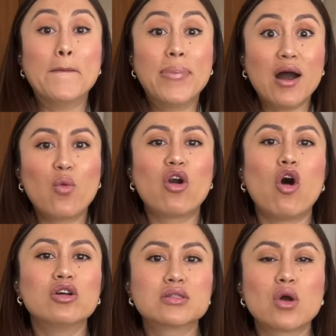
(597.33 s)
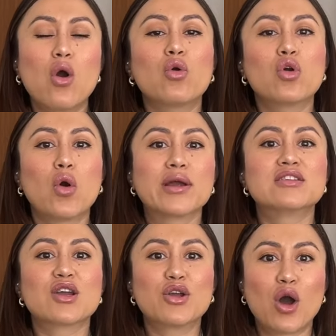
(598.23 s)
but we're also going
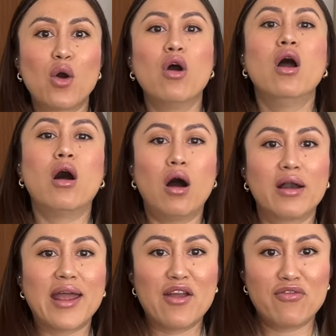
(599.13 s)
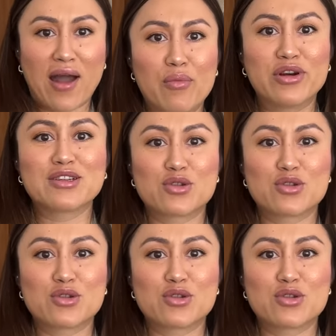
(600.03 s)
to go on a fabric